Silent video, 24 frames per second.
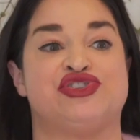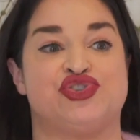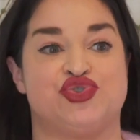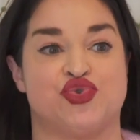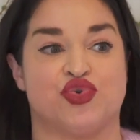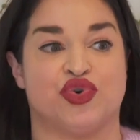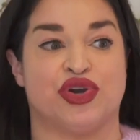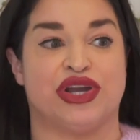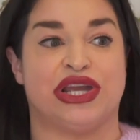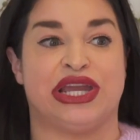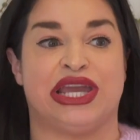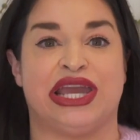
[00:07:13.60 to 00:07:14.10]

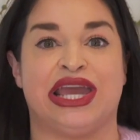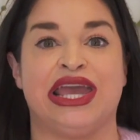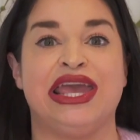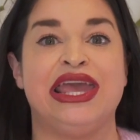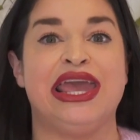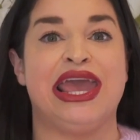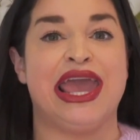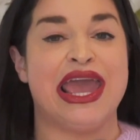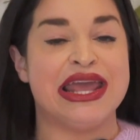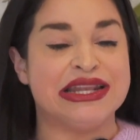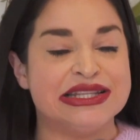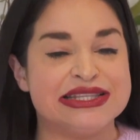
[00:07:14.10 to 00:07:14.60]
story
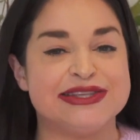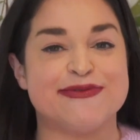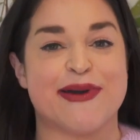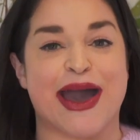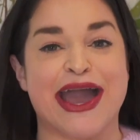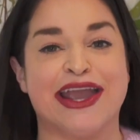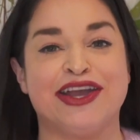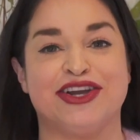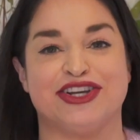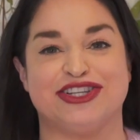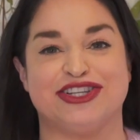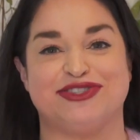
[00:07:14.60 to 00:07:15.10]

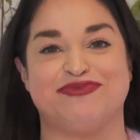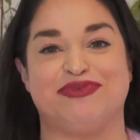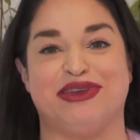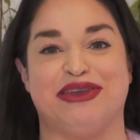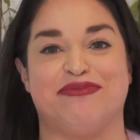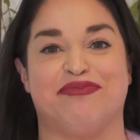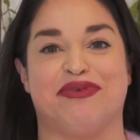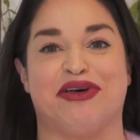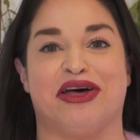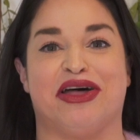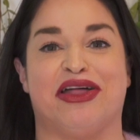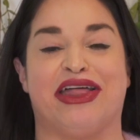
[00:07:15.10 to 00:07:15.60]
inspires
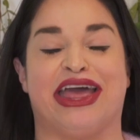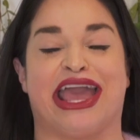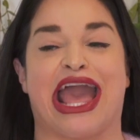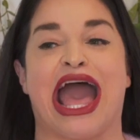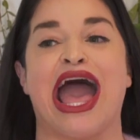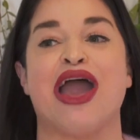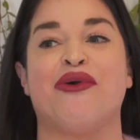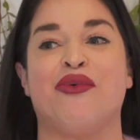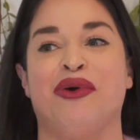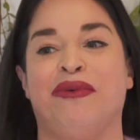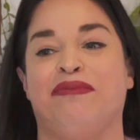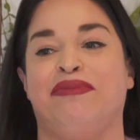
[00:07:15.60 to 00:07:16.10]
people. Like
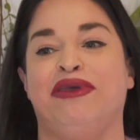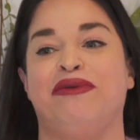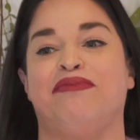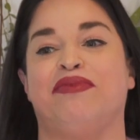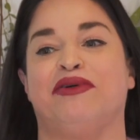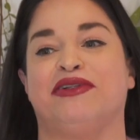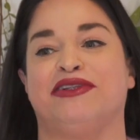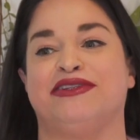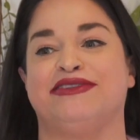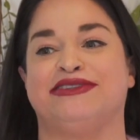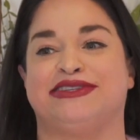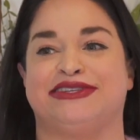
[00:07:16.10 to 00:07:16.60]
I want
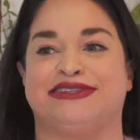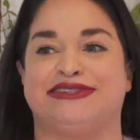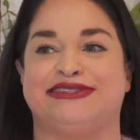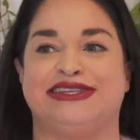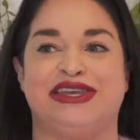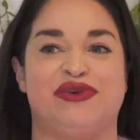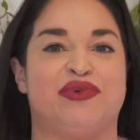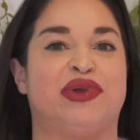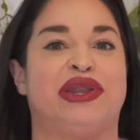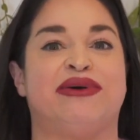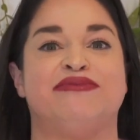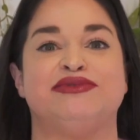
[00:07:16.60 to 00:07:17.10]
people to
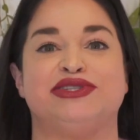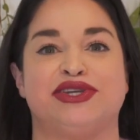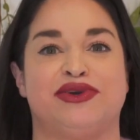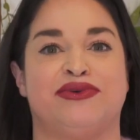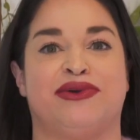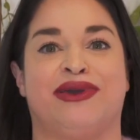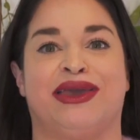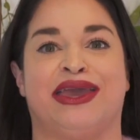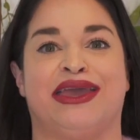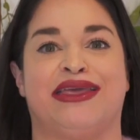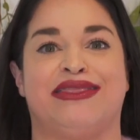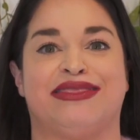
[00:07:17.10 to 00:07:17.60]
see what I'm
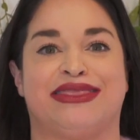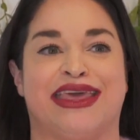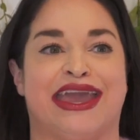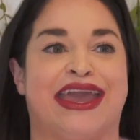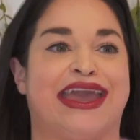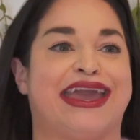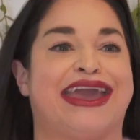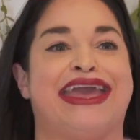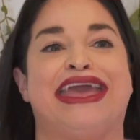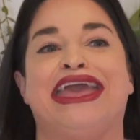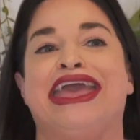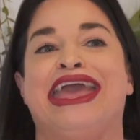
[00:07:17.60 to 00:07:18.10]
doing and
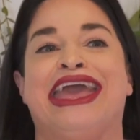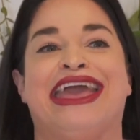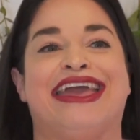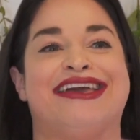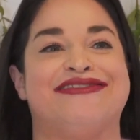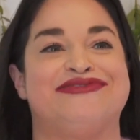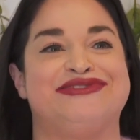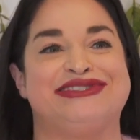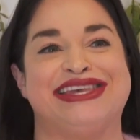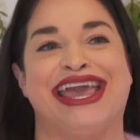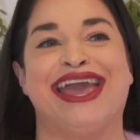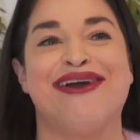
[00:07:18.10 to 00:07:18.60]
think,
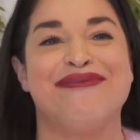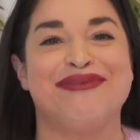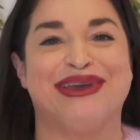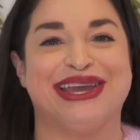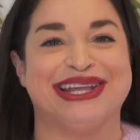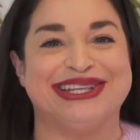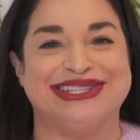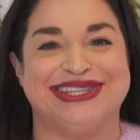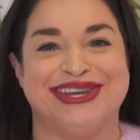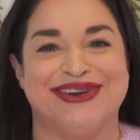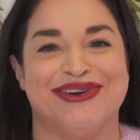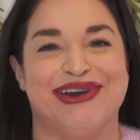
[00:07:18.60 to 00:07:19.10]
if Sam
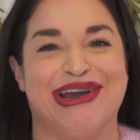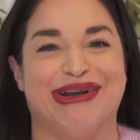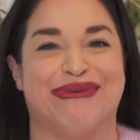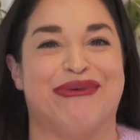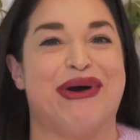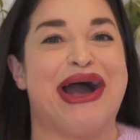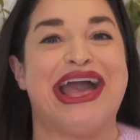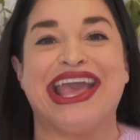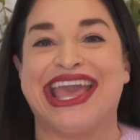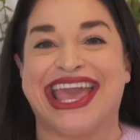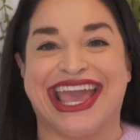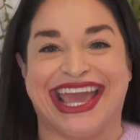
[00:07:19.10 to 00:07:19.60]
can do it,
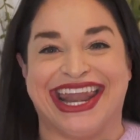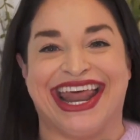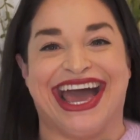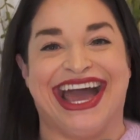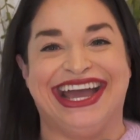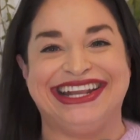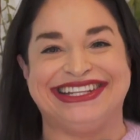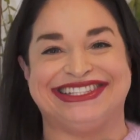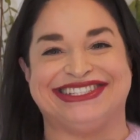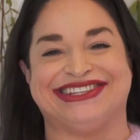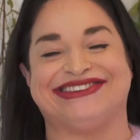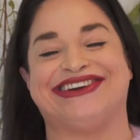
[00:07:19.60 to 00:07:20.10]
why can't
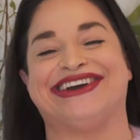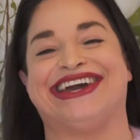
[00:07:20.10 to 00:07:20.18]
I do